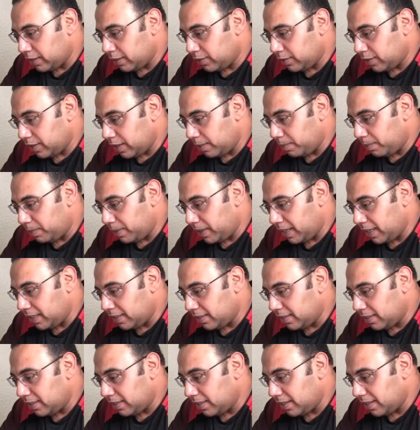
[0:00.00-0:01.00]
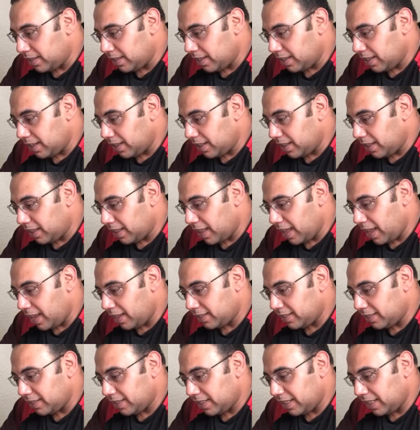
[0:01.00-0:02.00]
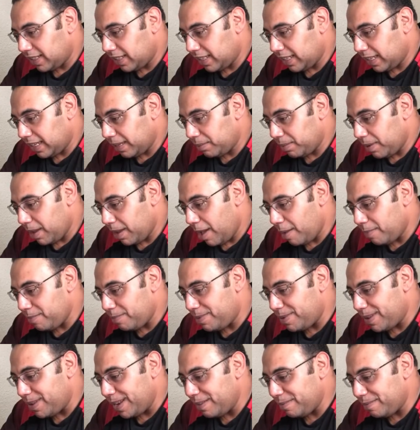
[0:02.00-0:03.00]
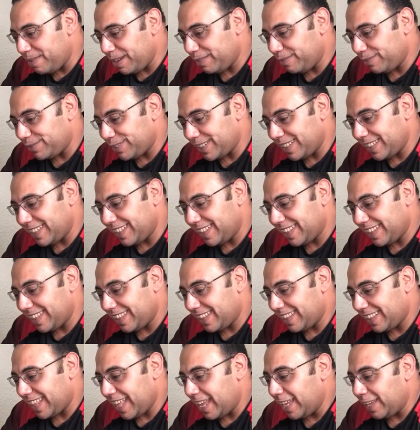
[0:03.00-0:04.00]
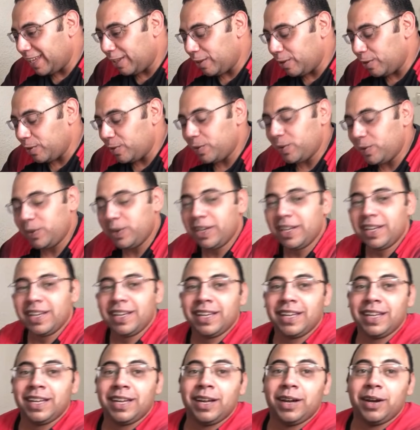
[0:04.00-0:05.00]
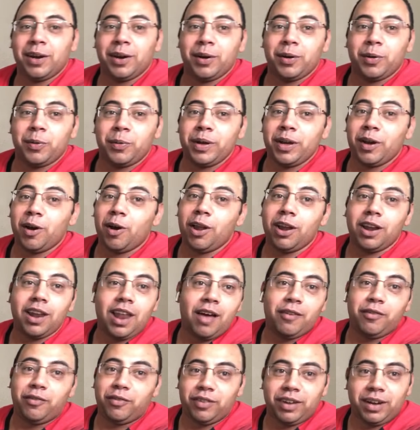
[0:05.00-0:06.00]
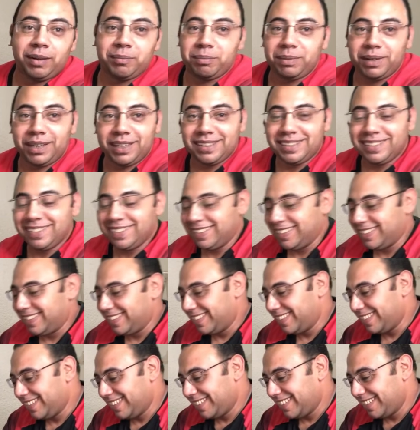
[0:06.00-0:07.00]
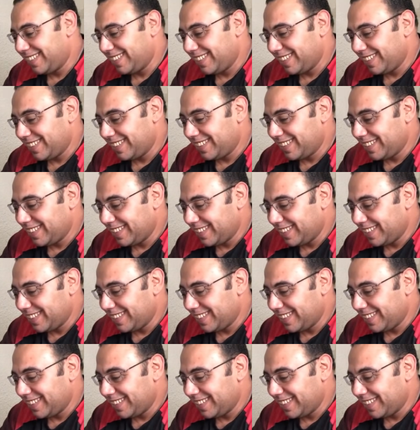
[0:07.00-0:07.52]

Shout here, Philippines. Thanks. Keep humble, my friend. Thank you. We all love Philippines.